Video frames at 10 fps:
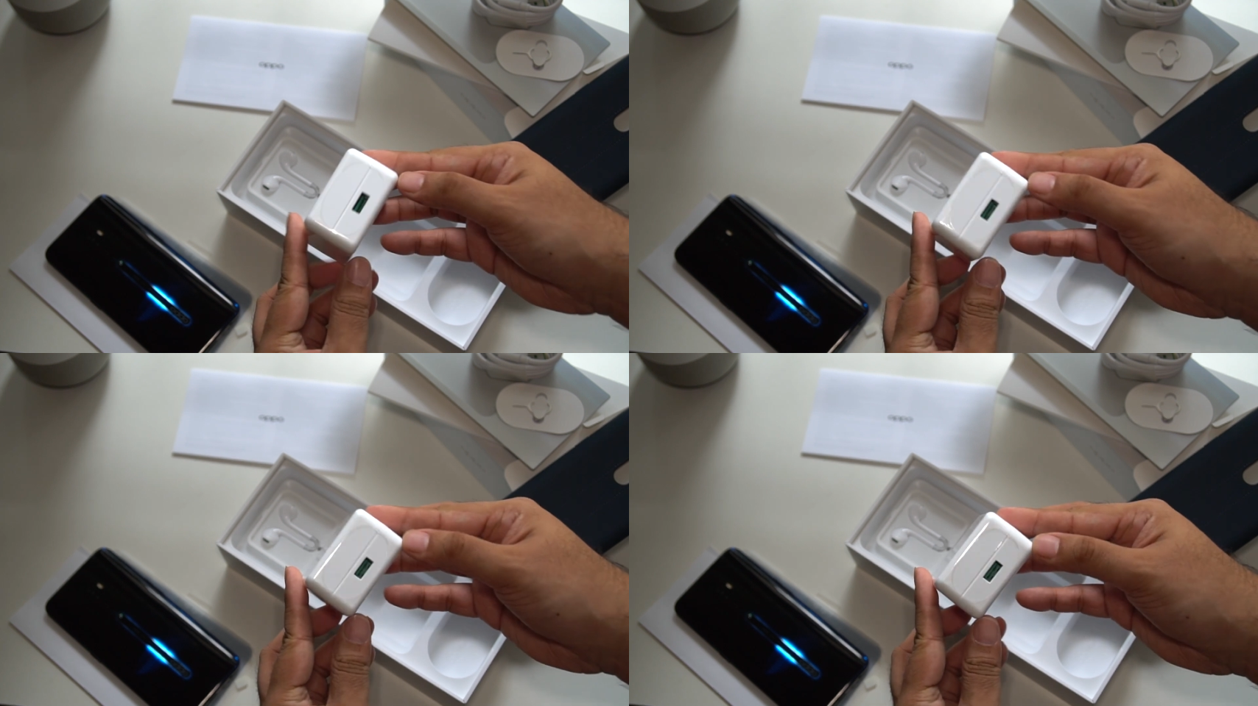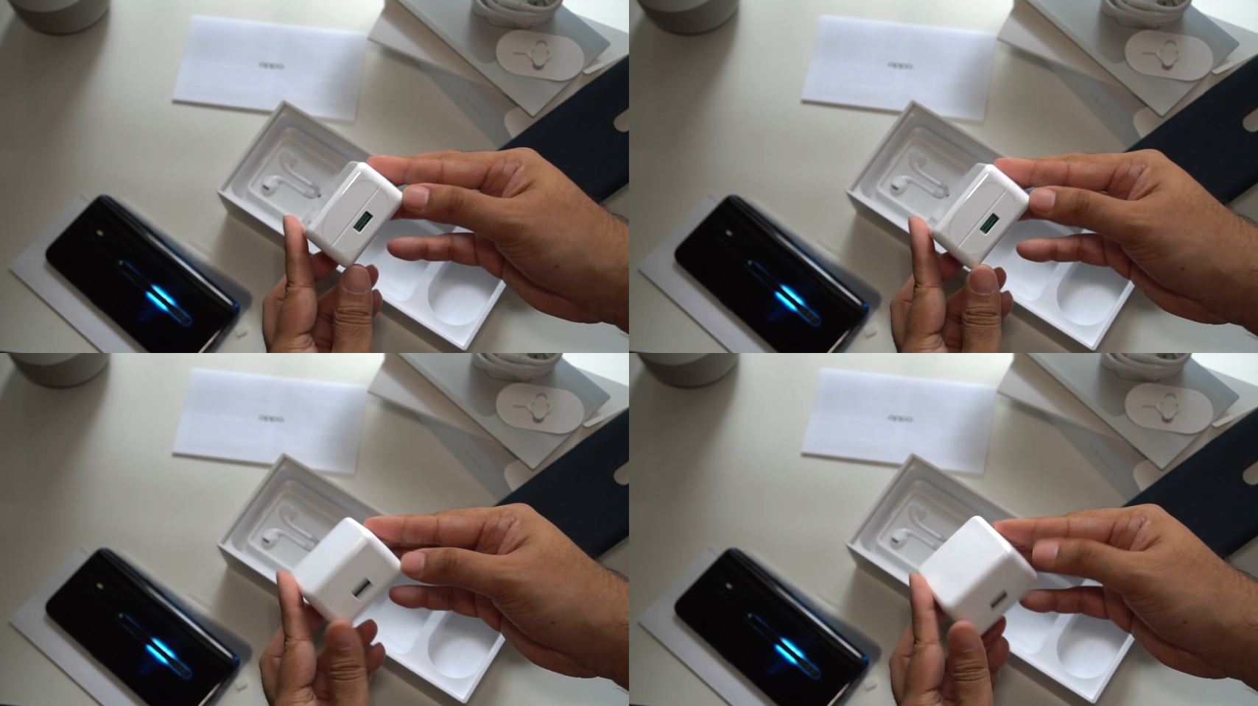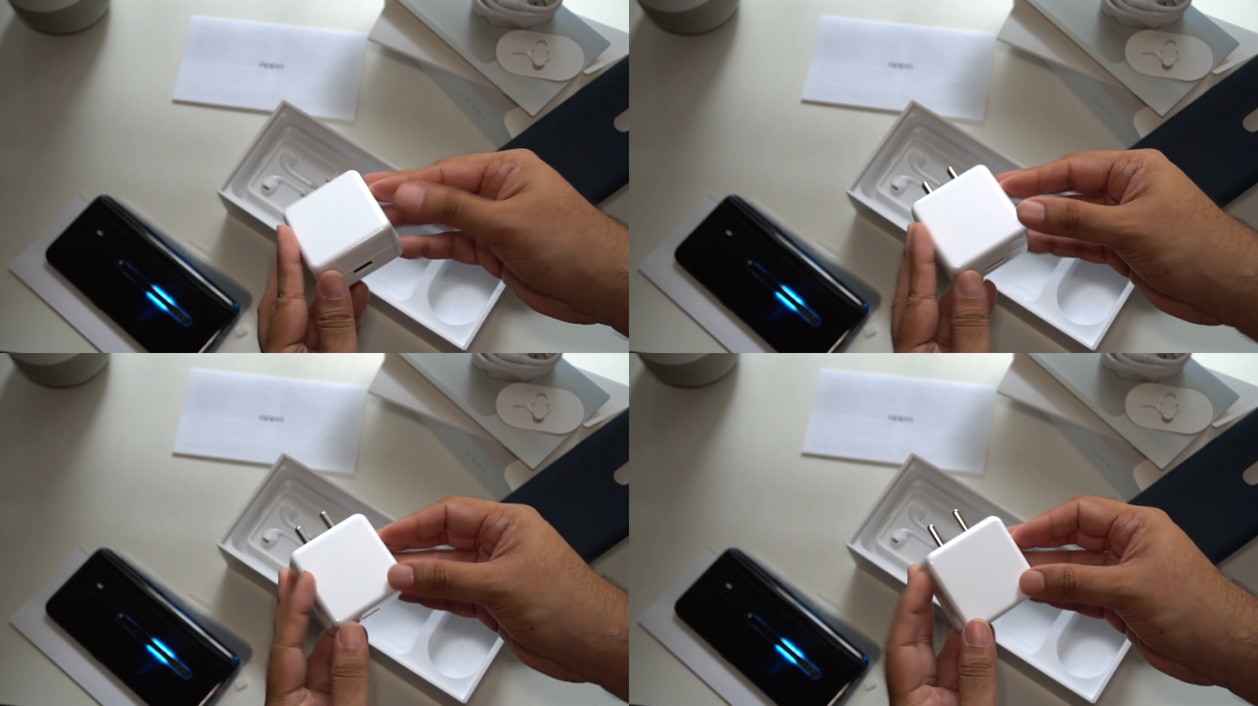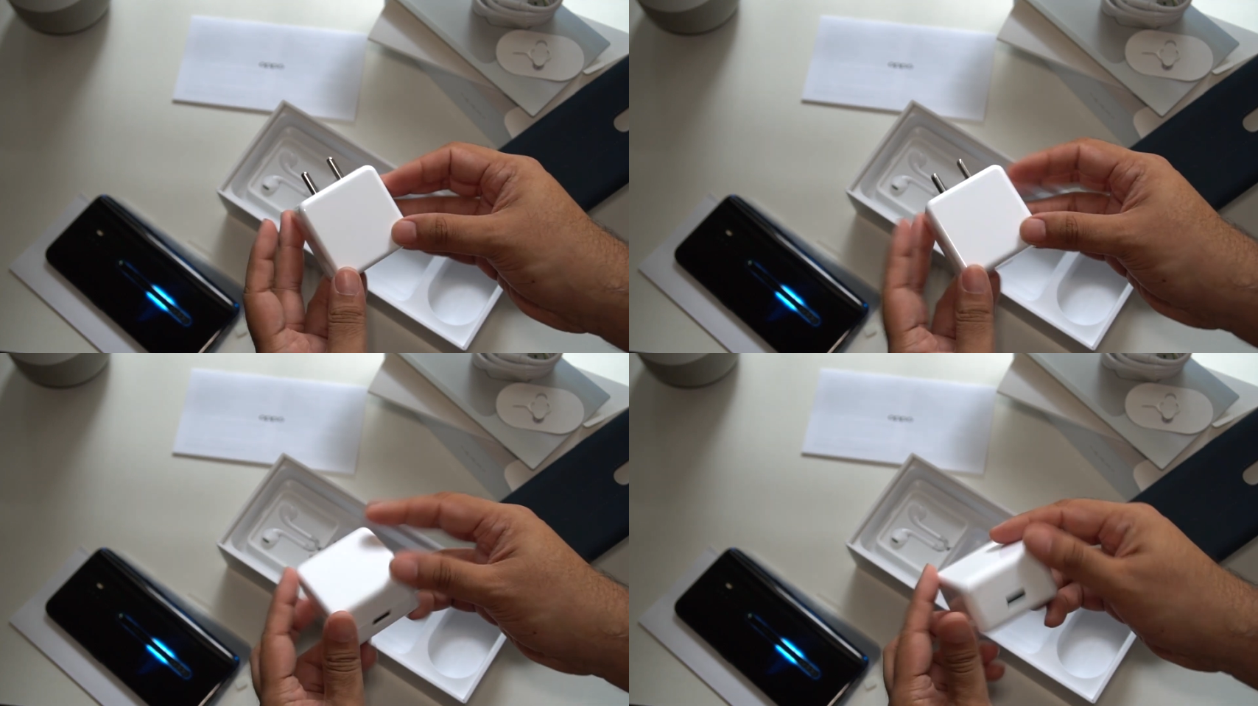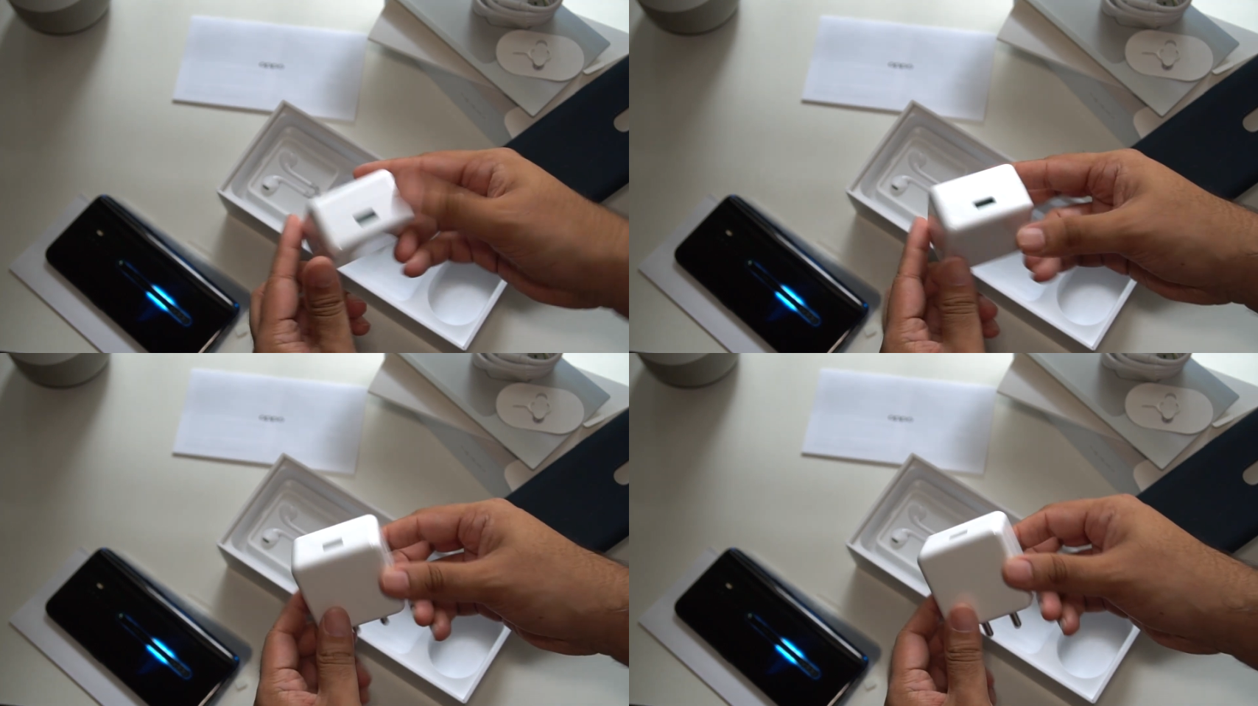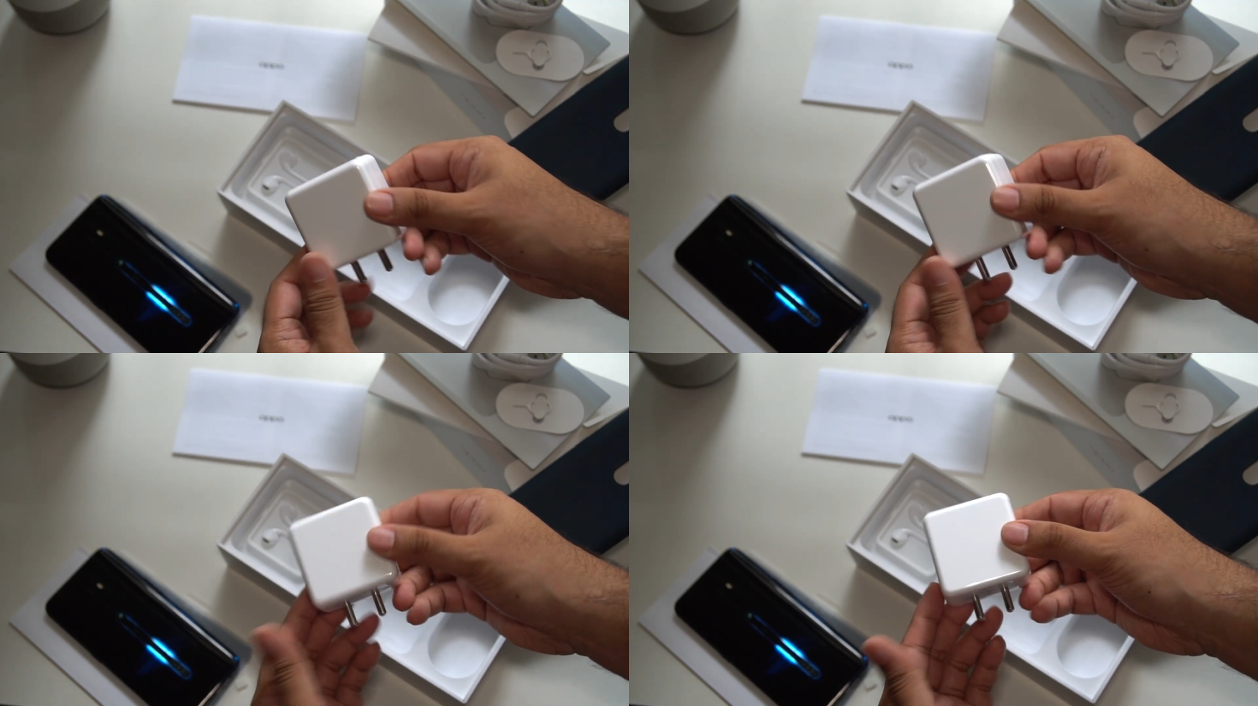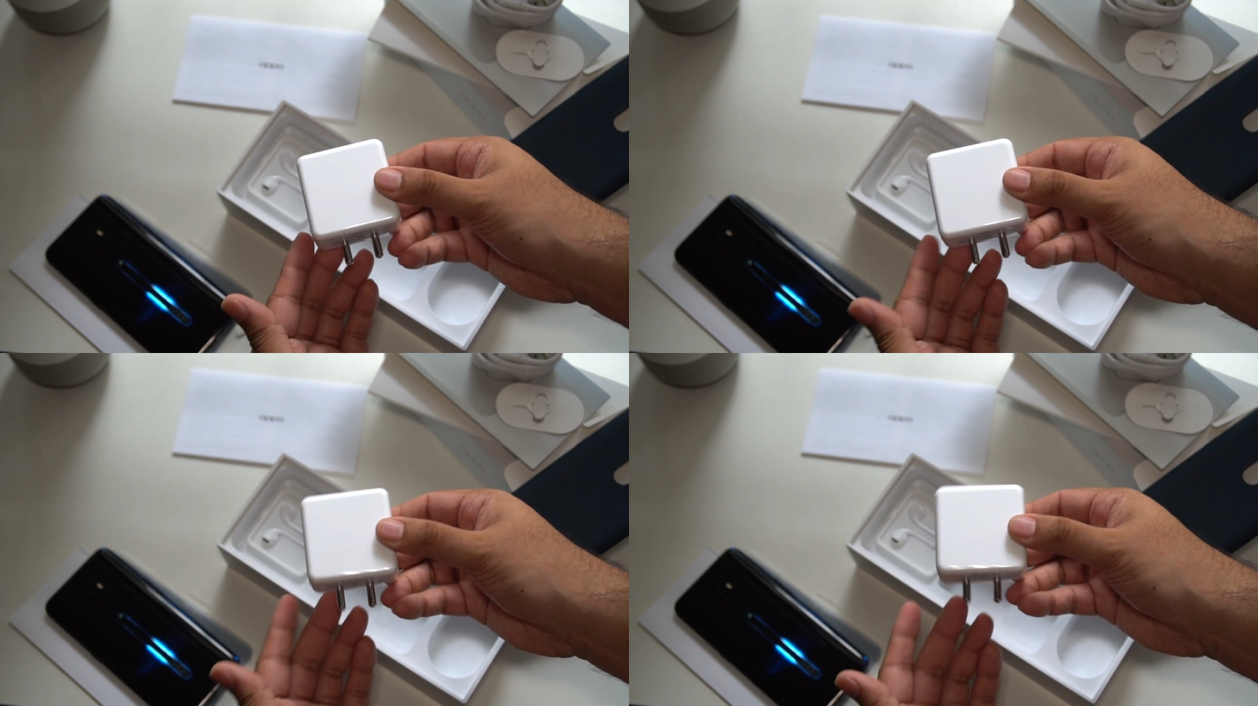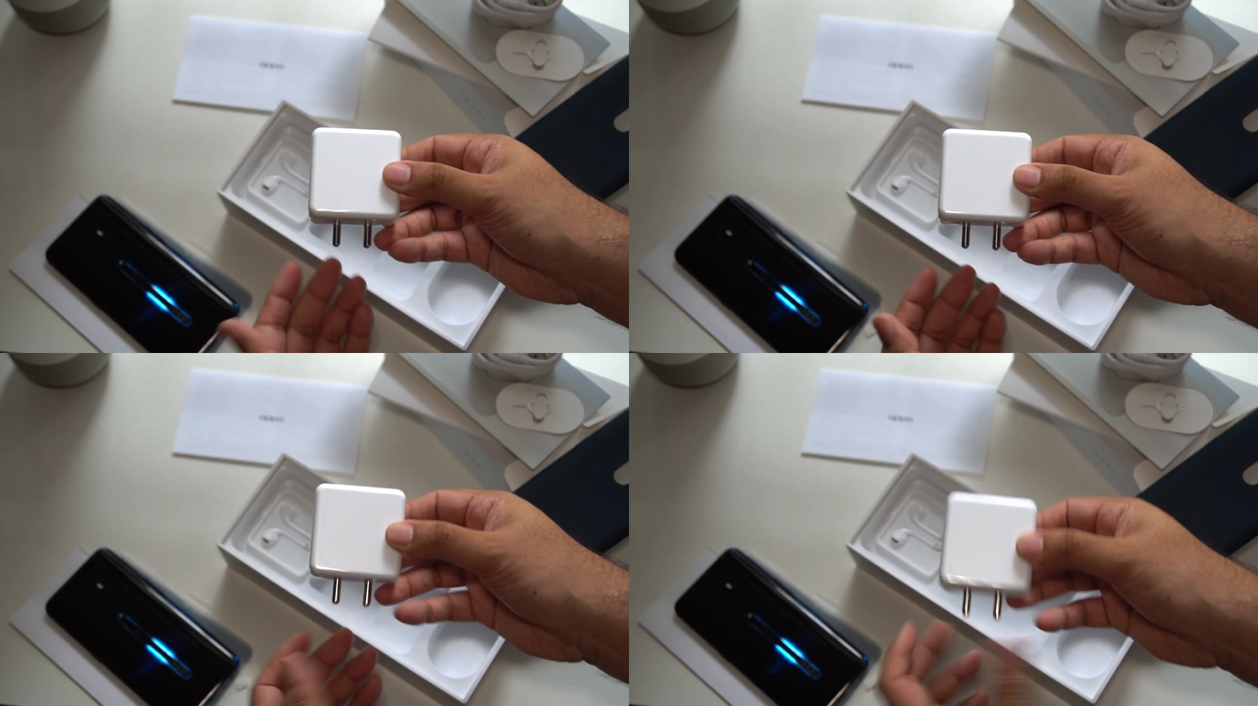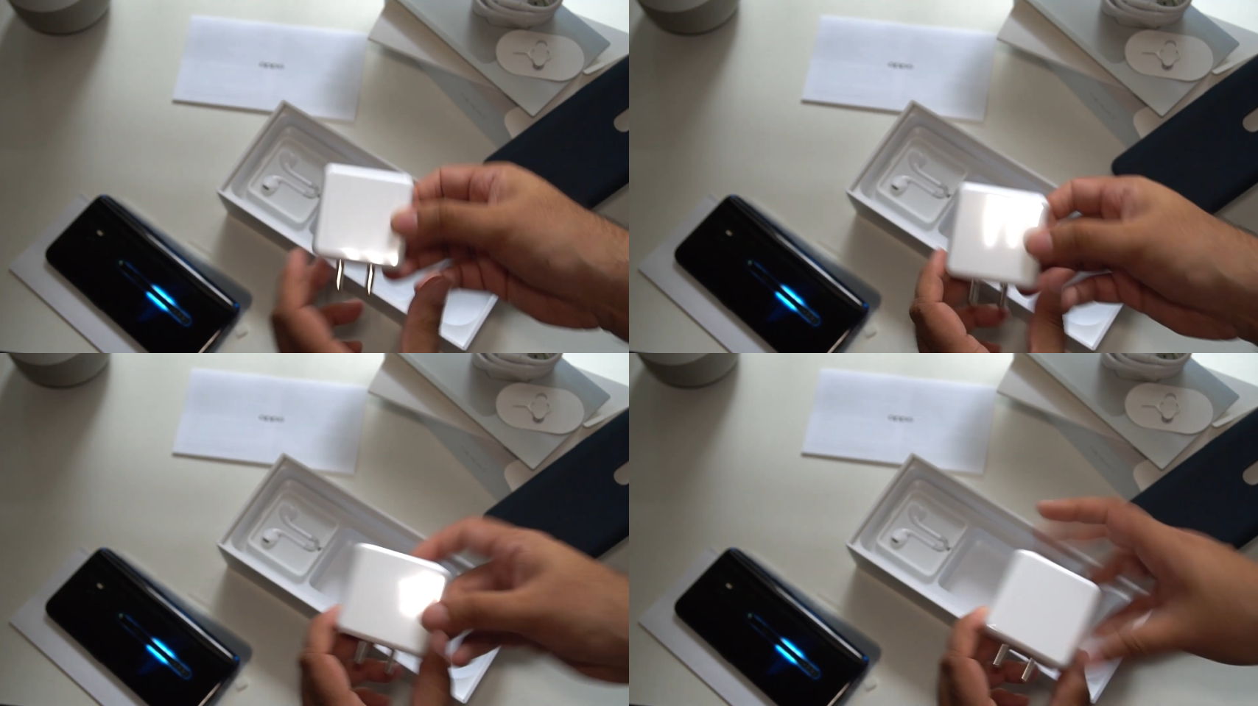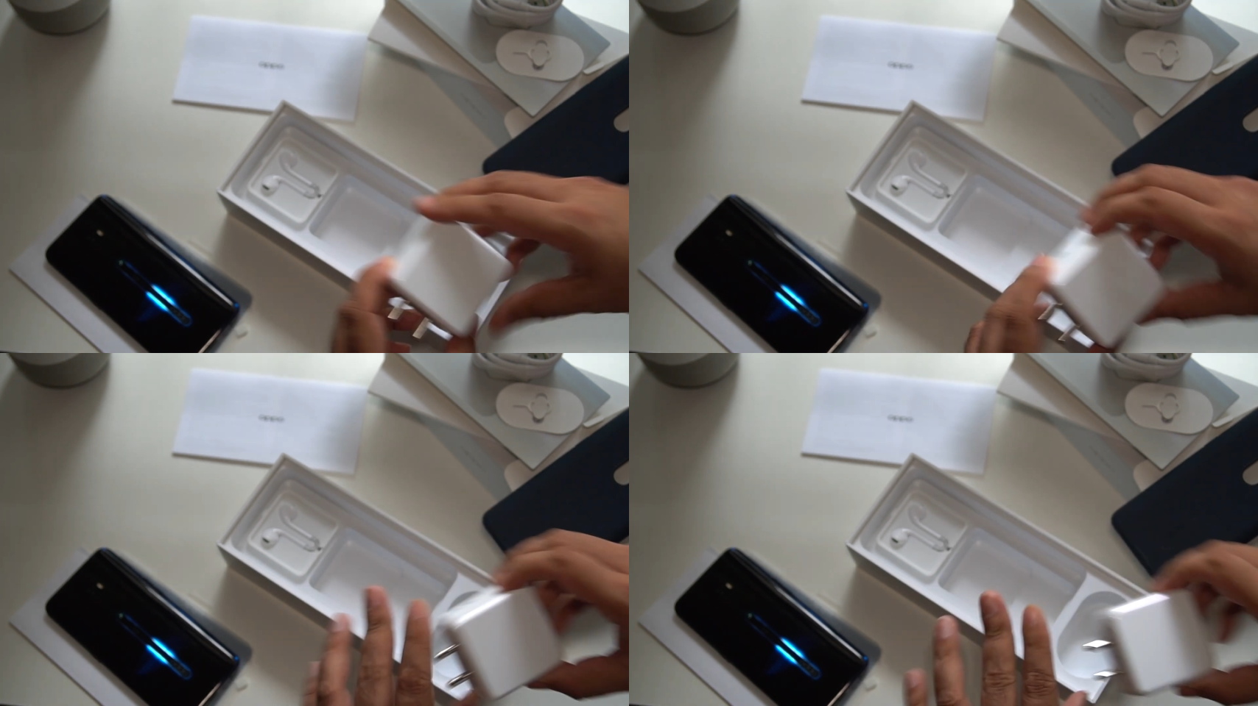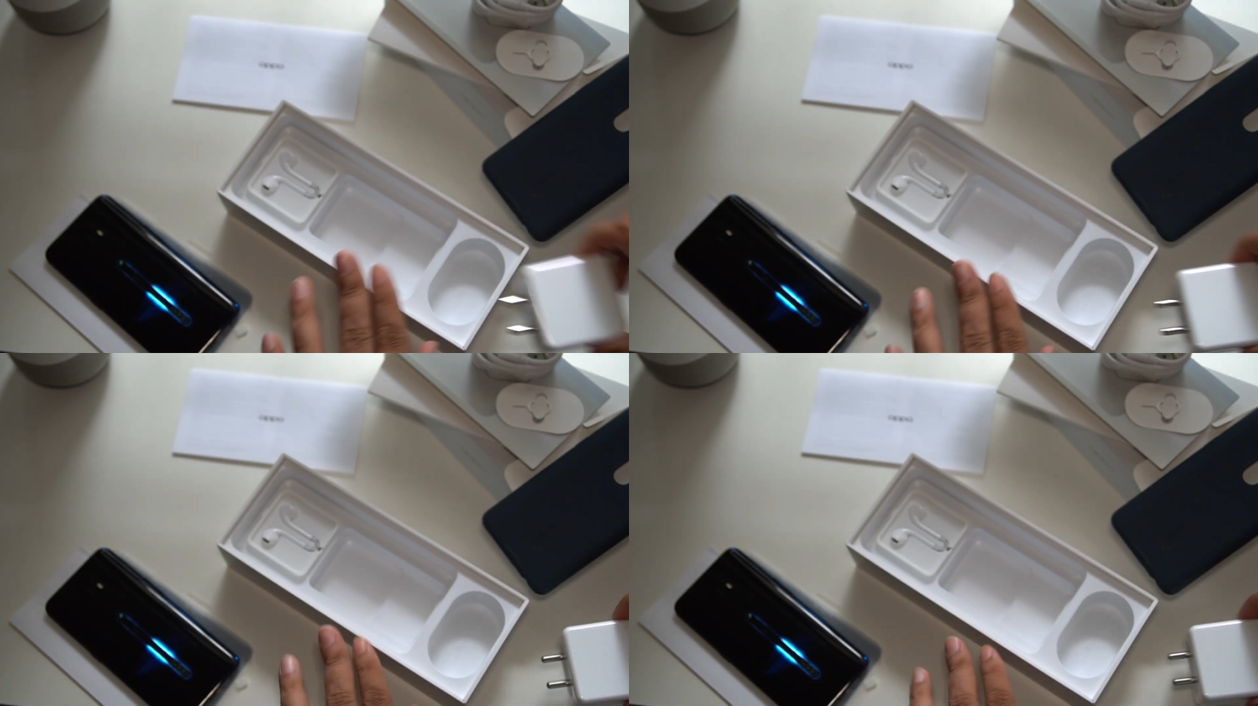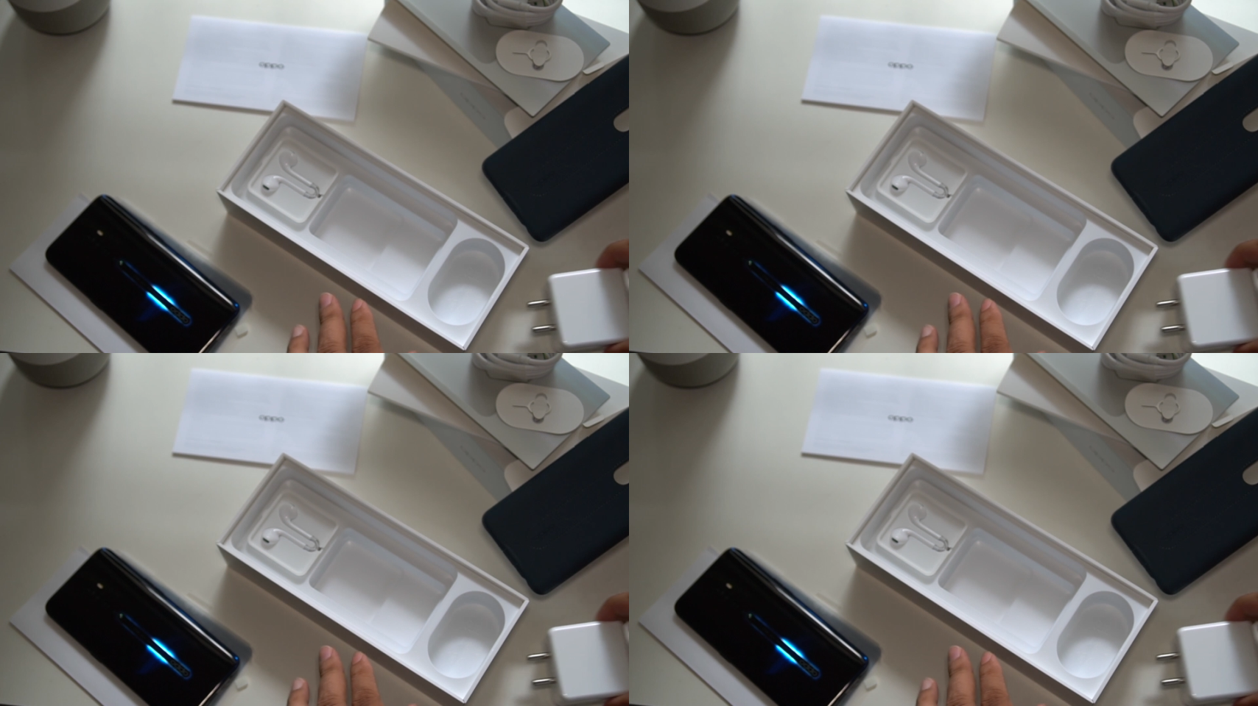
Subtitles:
No face is visible, so there are no lips to read.